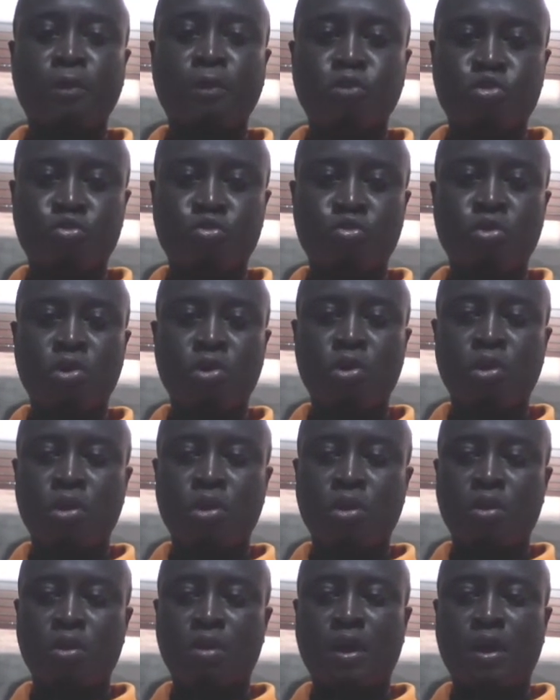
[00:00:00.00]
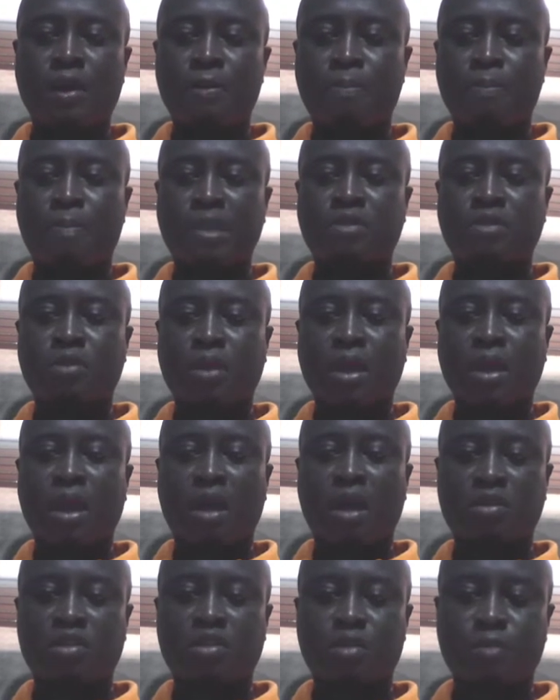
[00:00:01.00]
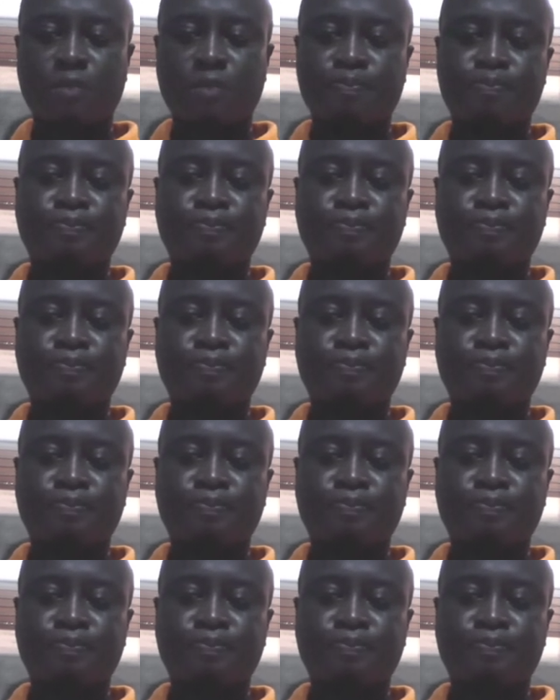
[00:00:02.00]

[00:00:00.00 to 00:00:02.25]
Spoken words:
to that particular customer.